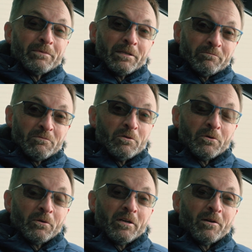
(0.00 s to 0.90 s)
But
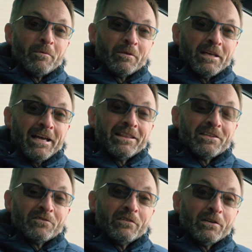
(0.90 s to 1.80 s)
you don't care about that,
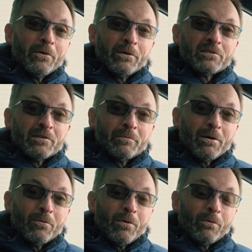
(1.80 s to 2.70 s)
and this video isn't
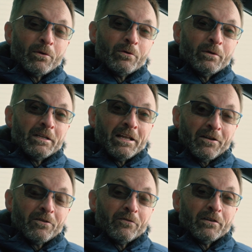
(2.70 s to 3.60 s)
about what we're doing in that
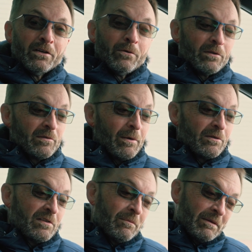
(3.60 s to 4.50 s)
other video. It's
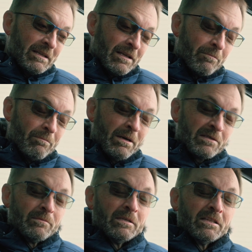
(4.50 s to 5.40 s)
about something that
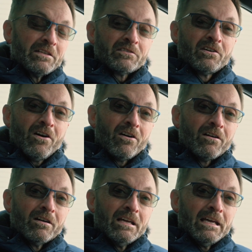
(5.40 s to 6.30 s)
bugs me in this
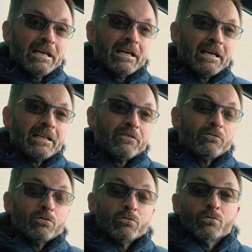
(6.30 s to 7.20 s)
car, and
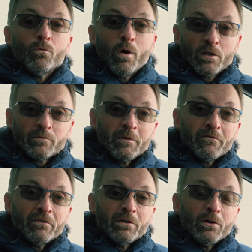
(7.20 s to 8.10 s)
if you watch my
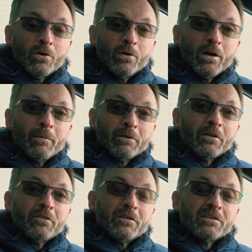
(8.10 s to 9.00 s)
video about
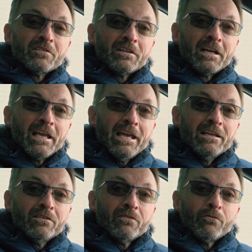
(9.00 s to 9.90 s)
the things that I
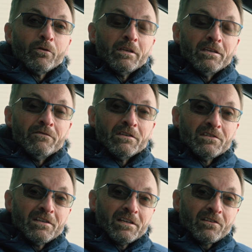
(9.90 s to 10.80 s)
hate for the
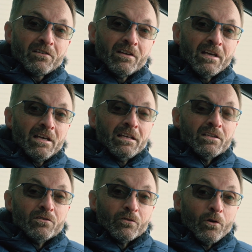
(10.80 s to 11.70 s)
EV6,
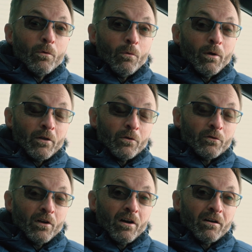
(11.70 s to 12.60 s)
then you'll know what one of
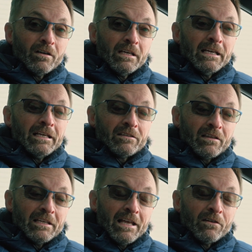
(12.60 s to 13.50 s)
those are. It's
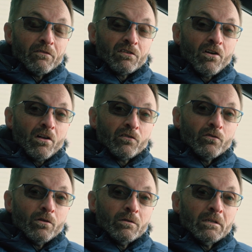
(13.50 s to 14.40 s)
at the end of this
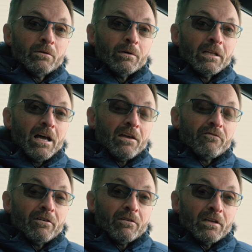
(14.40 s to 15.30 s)
console. Well, I
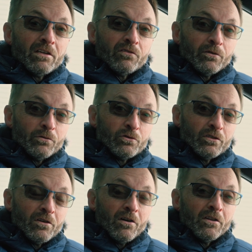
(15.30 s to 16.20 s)
found a
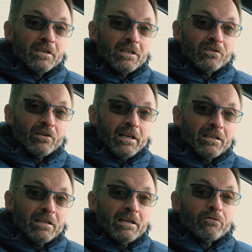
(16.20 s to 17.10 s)
solution on the
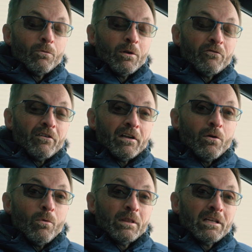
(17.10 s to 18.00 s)
internet. If you want to find
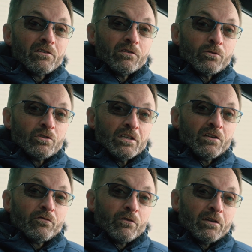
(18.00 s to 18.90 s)
out what that solution
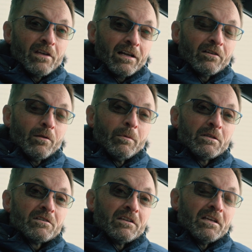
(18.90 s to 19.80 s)
is for the tactile
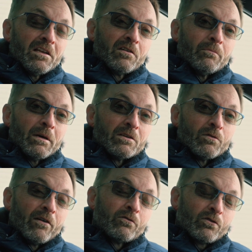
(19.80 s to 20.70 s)
buttons at the end of my
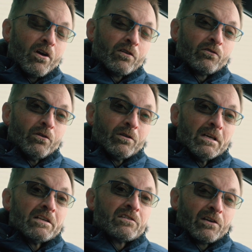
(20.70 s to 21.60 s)
driver's console,
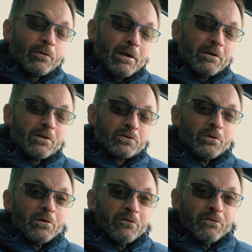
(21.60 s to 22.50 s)
stick around, I'll
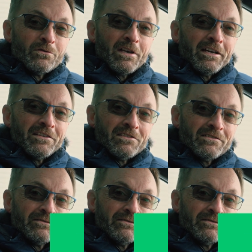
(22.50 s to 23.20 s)
show you in a few seconds.